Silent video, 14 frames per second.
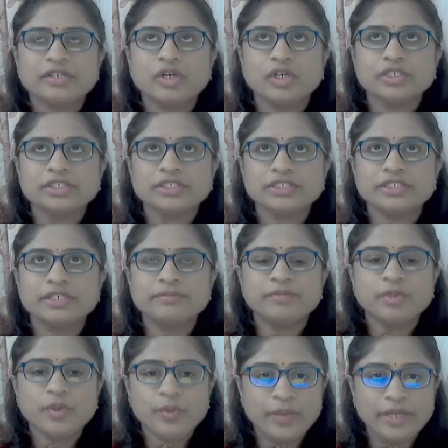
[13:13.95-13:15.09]
causes them
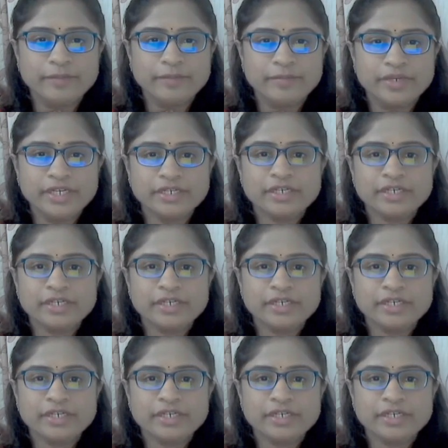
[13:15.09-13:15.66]
to vibrate,